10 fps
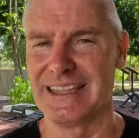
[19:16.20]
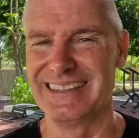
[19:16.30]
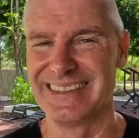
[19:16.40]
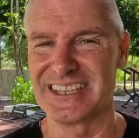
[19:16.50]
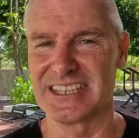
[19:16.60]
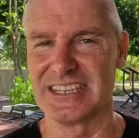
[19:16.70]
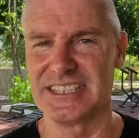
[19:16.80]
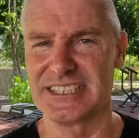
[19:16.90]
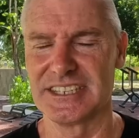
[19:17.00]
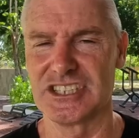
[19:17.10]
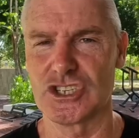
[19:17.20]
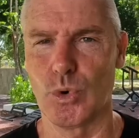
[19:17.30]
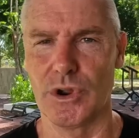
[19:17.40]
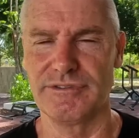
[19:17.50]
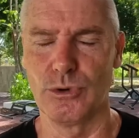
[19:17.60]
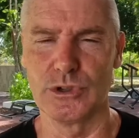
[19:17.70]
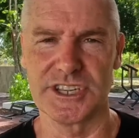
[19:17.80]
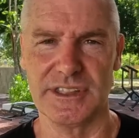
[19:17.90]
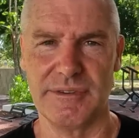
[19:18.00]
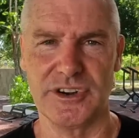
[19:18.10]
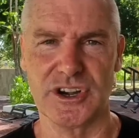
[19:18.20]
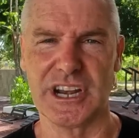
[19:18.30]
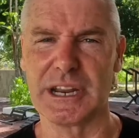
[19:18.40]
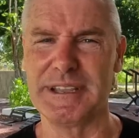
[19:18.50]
in this listed squad for South Africa are going